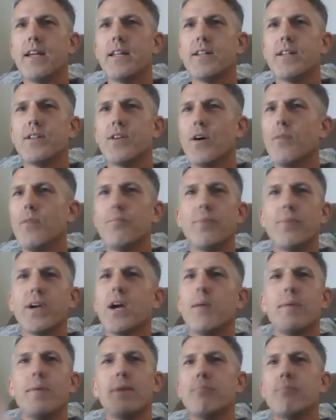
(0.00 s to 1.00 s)
don't
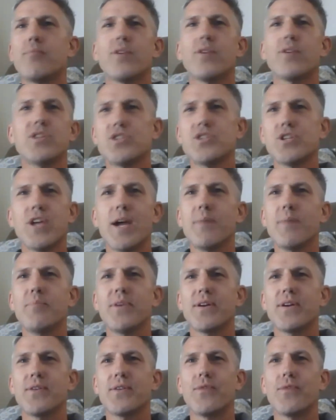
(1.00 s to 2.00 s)
become a British
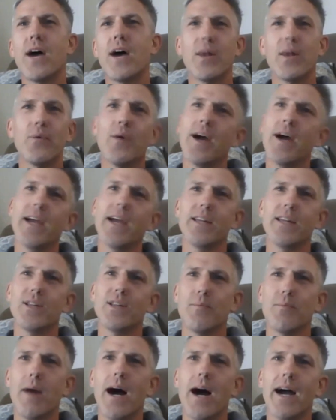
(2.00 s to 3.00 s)
champion right away in
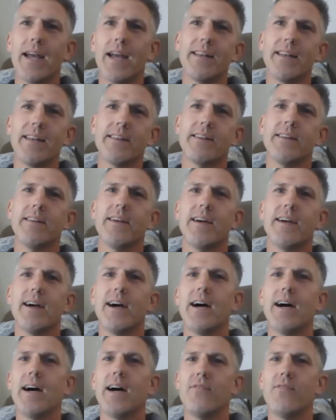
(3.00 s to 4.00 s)
your mind.
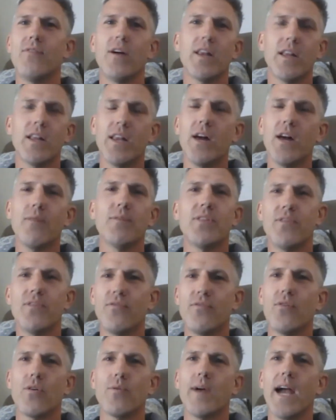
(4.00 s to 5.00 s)
Fall in love with the
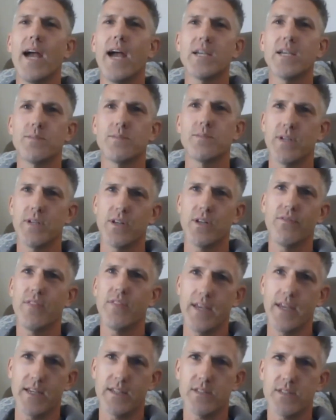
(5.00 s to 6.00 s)
four-way aspect of
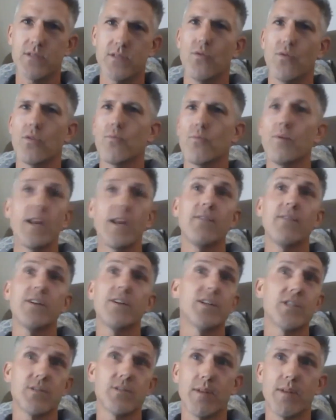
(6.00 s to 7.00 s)
things, or whatever
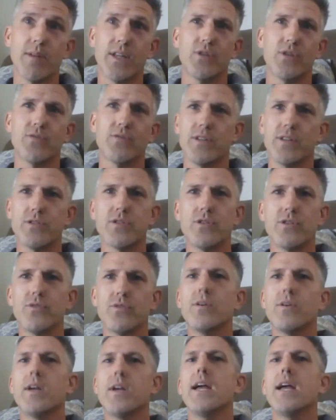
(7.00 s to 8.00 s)
discipline you're into,
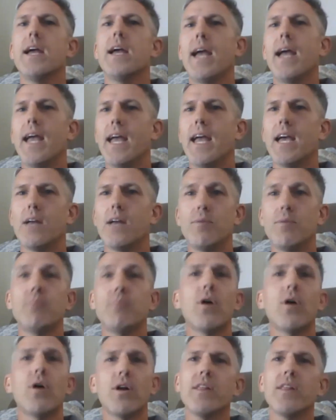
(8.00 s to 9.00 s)
and be
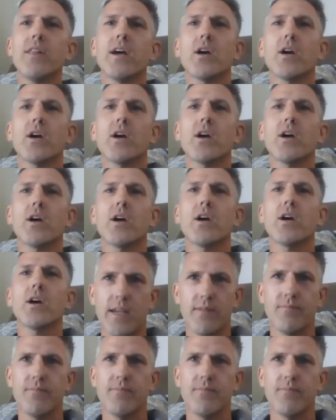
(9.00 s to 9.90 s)
part of that community